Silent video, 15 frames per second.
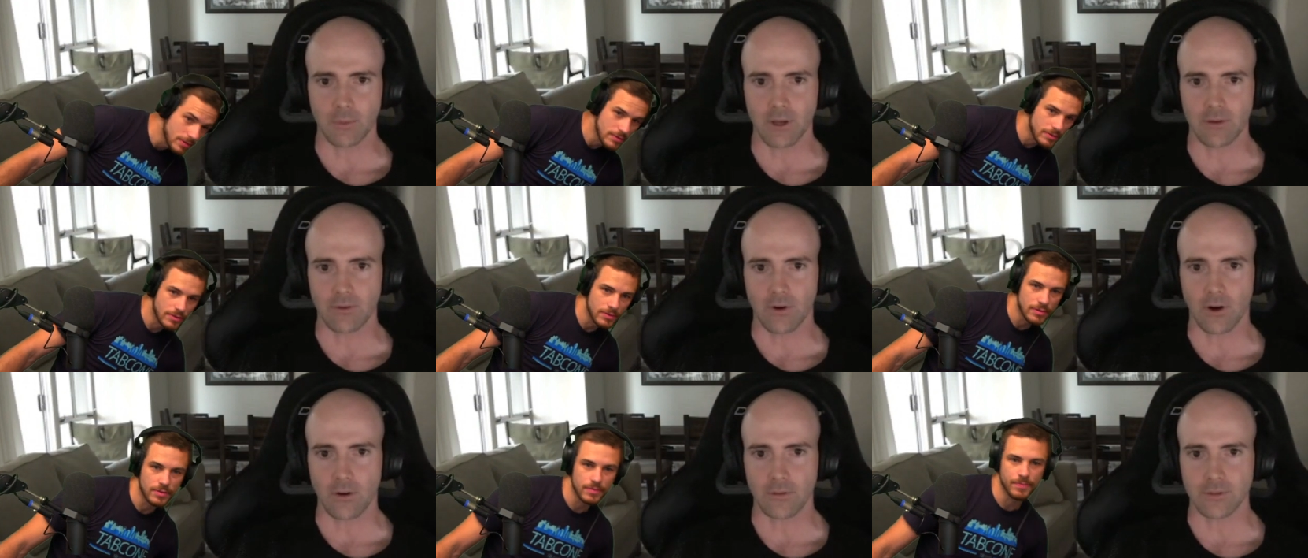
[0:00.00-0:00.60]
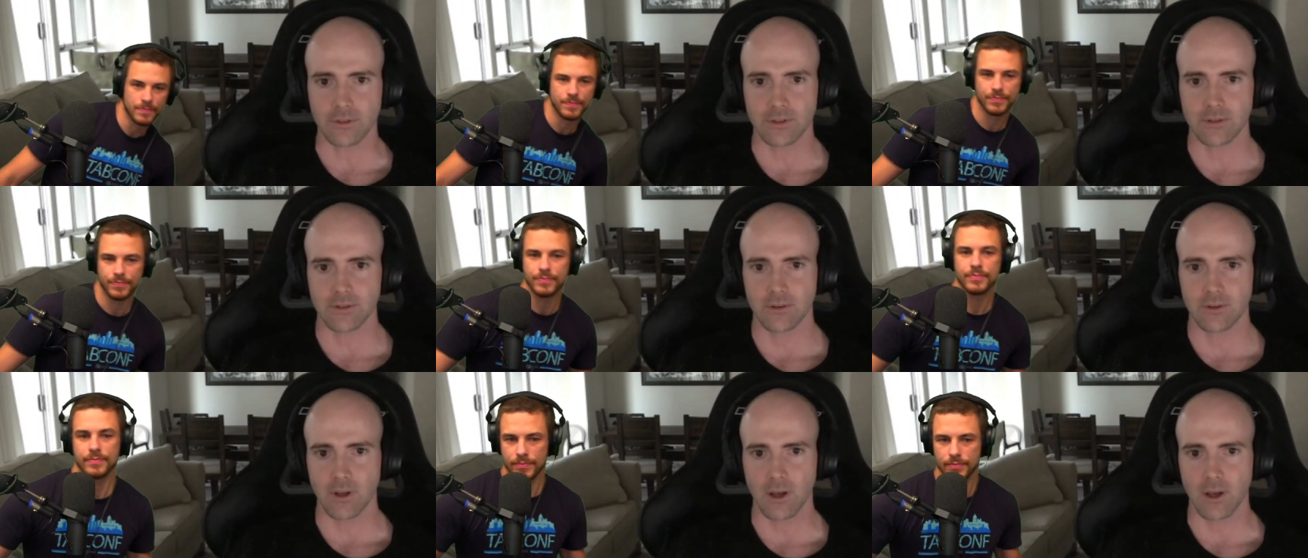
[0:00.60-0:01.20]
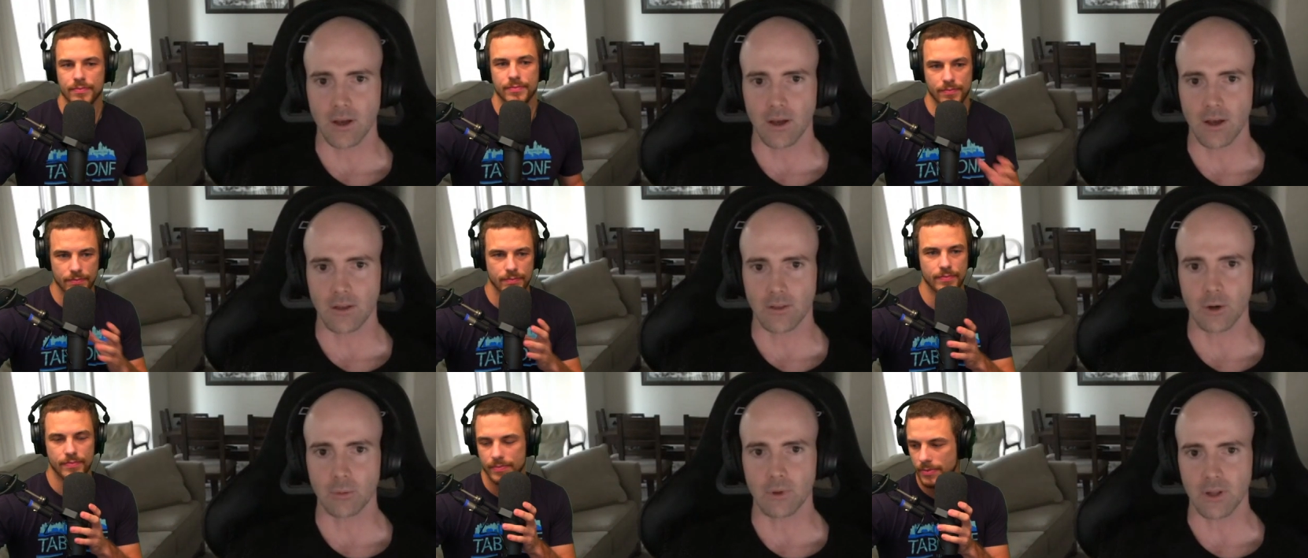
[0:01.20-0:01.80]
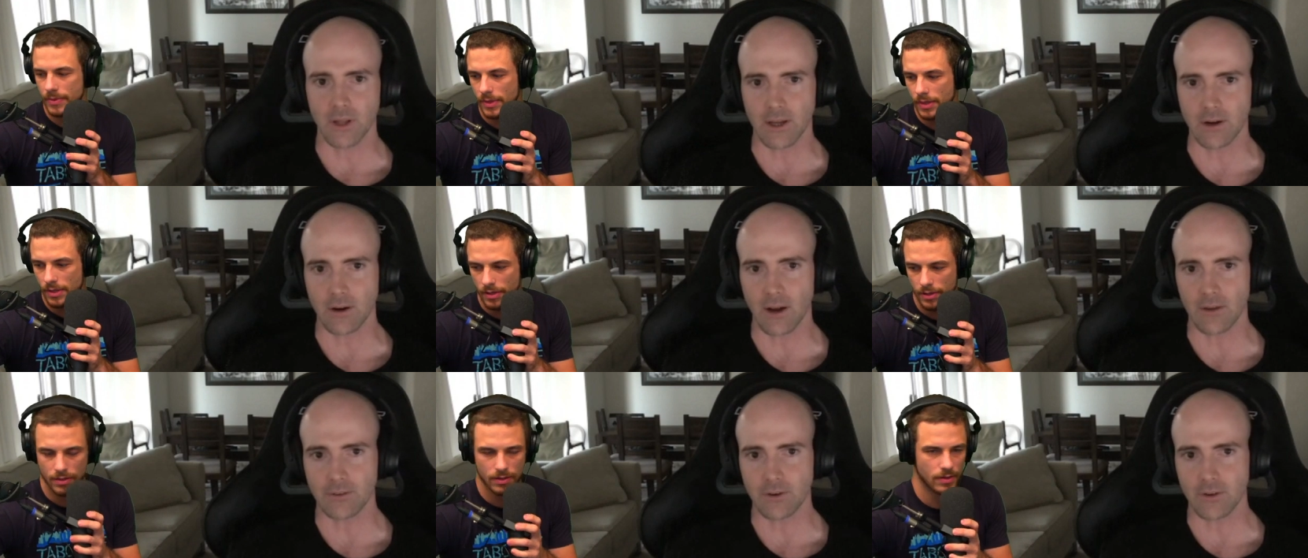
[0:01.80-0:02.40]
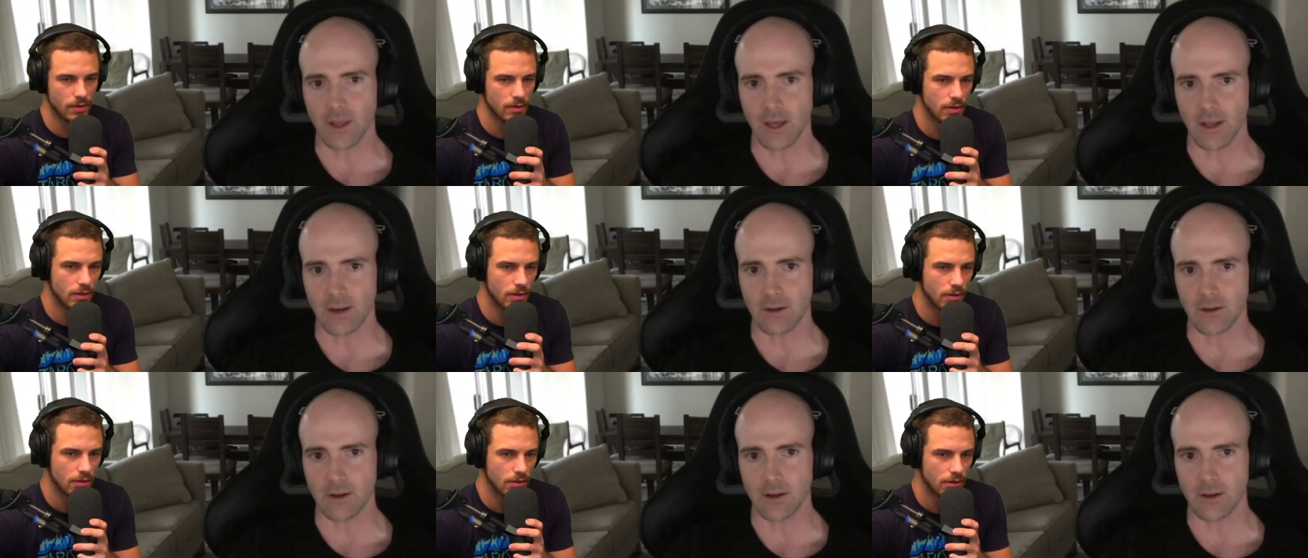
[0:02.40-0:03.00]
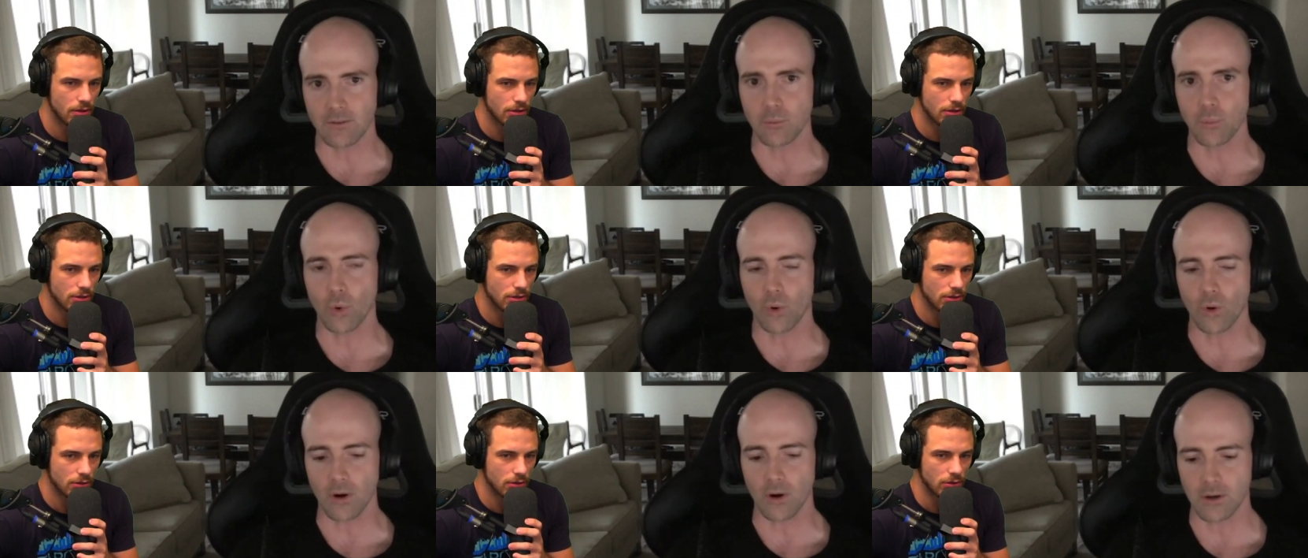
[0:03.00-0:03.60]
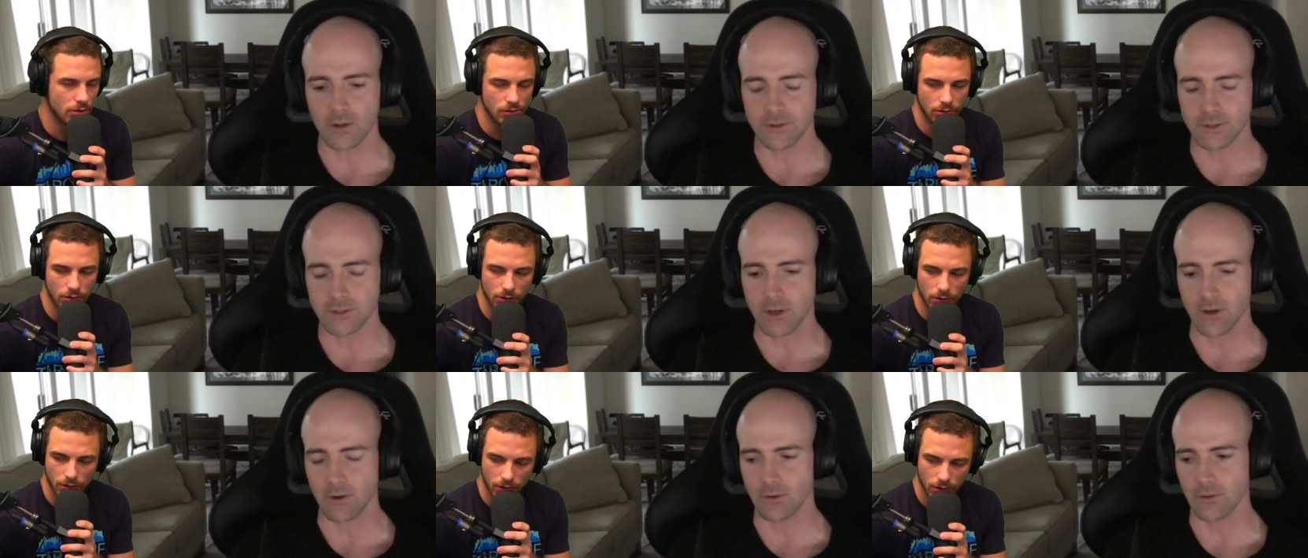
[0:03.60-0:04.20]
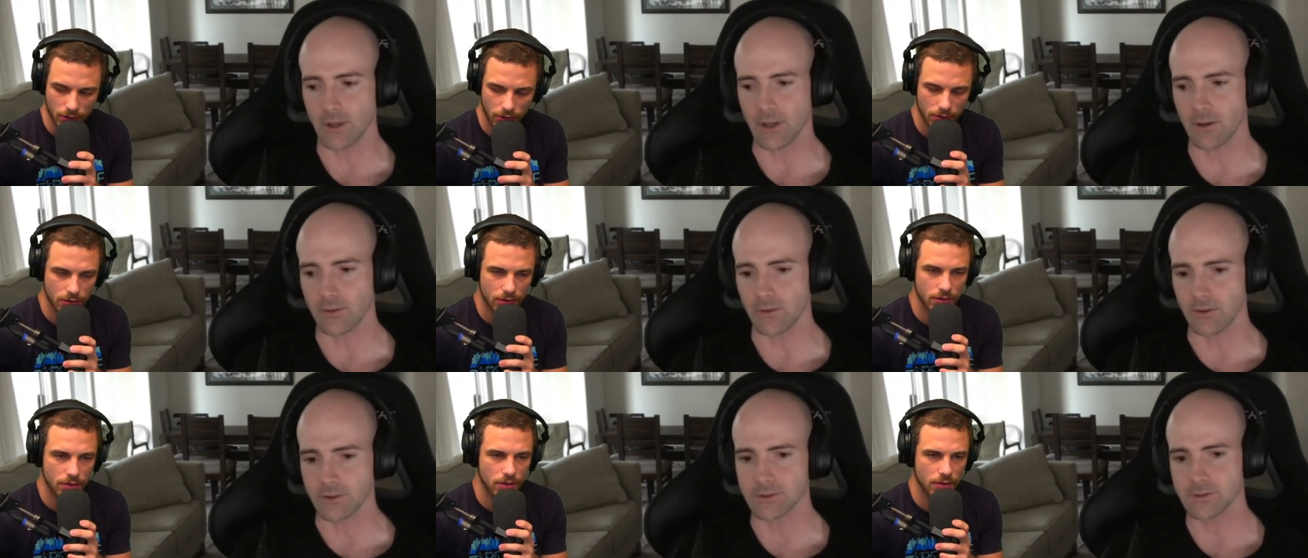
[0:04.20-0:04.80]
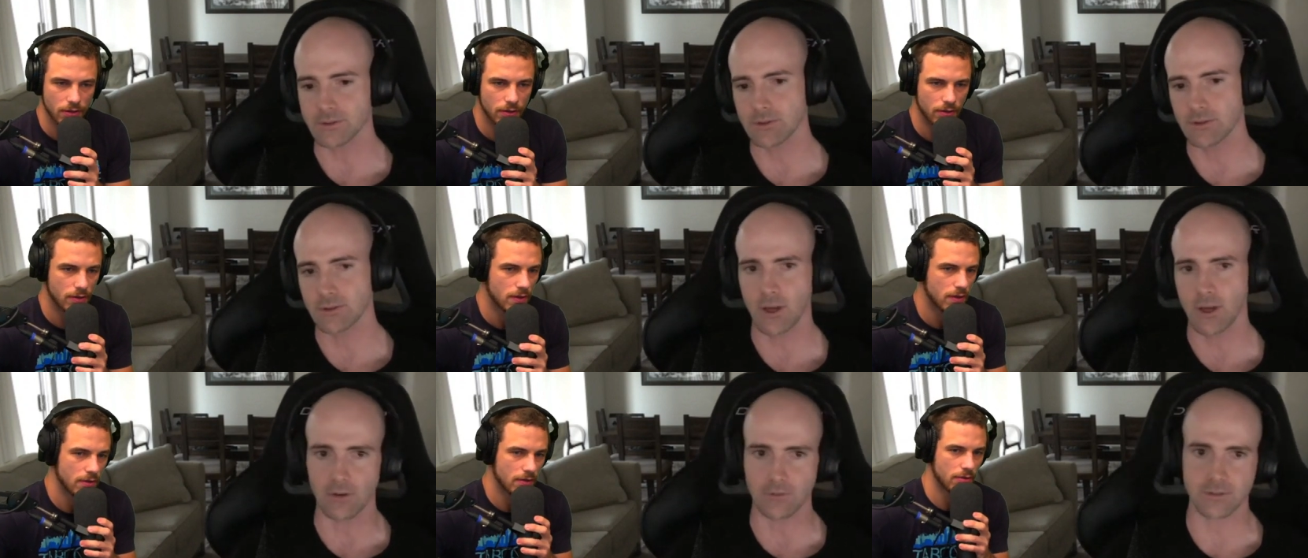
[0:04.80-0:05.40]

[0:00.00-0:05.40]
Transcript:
Speaker 1: me involved uh, a little bit later after that even more so like those kind of